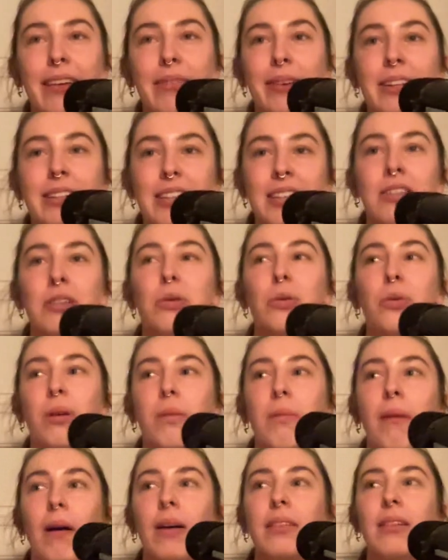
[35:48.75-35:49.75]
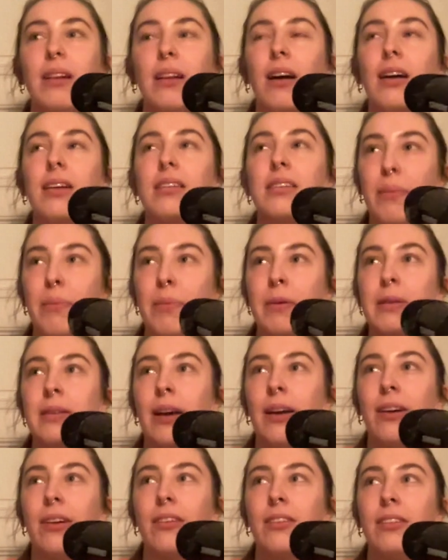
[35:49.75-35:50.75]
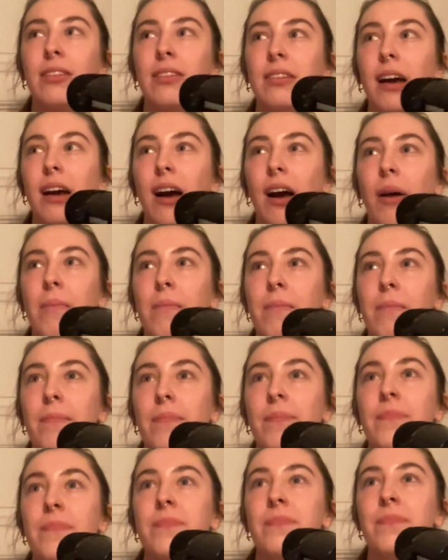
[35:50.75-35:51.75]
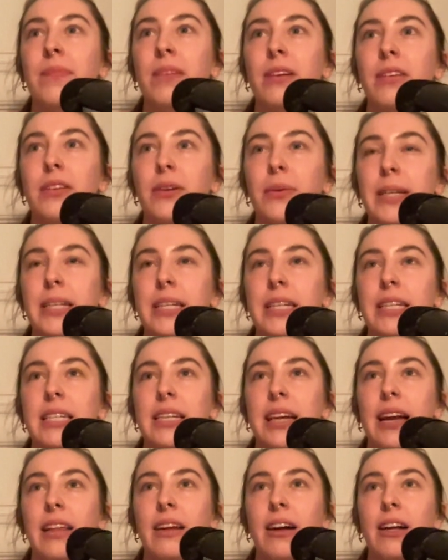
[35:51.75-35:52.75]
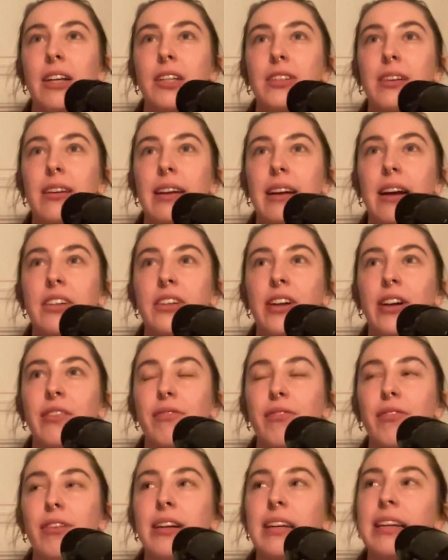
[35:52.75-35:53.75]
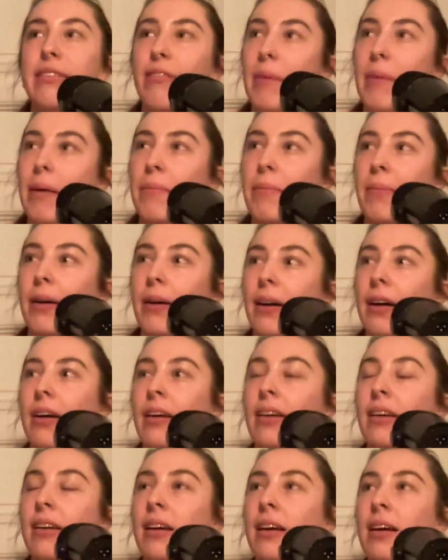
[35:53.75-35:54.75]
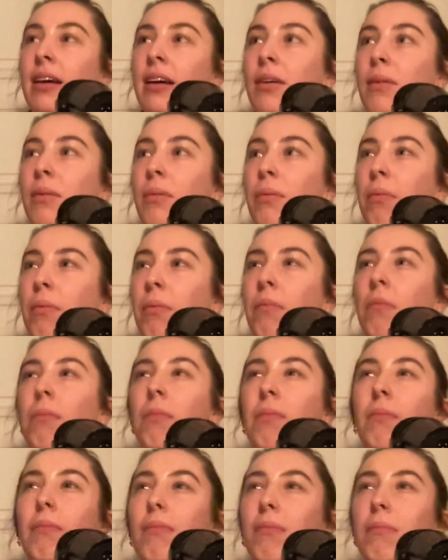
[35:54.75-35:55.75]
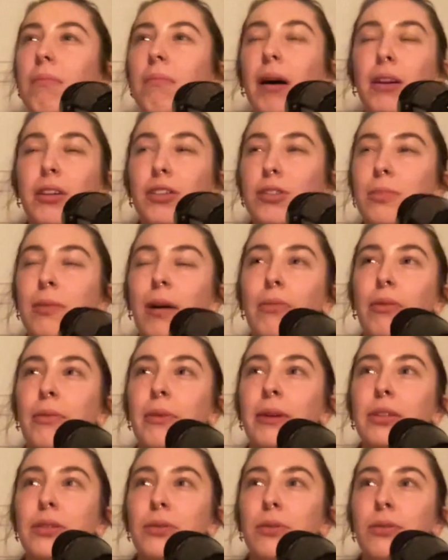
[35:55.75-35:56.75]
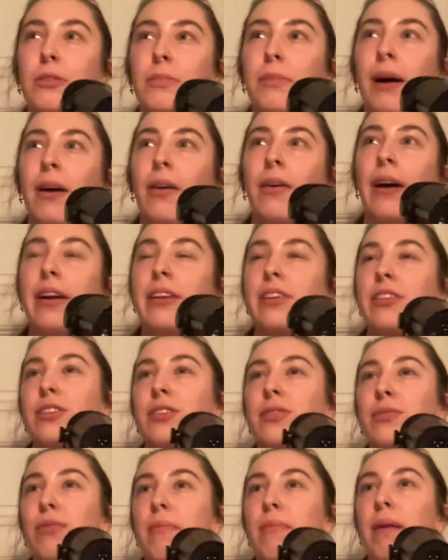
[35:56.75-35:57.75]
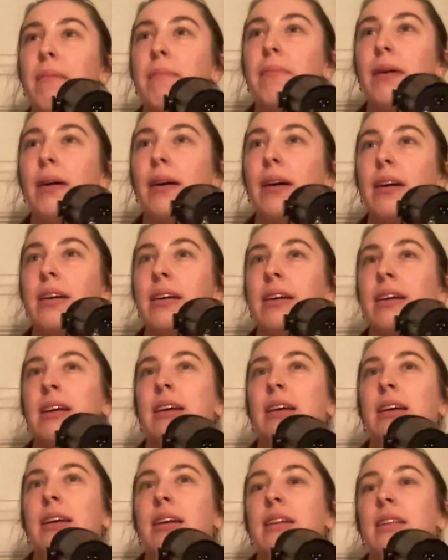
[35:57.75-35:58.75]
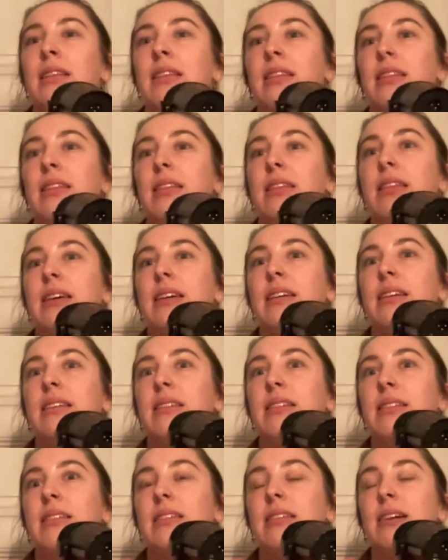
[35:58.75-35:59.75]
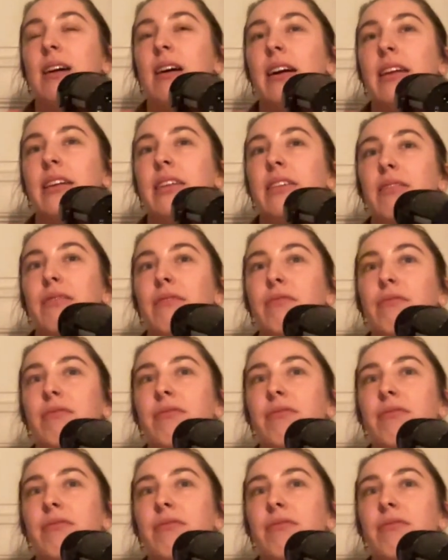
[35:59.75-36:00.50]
we did talk about in the last episode that we did together, actually. I don't really remember much about what we talked about. I just remember this kind of